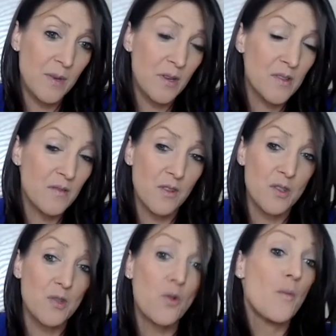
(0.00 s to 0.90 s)
because of the
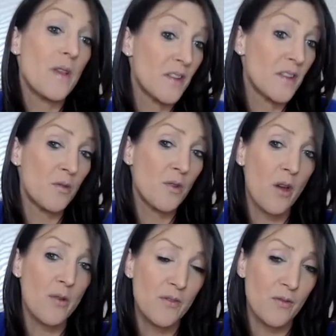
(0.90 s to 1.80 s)
torment that you're
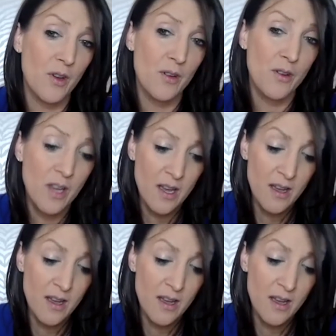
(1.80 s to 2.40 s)
going through.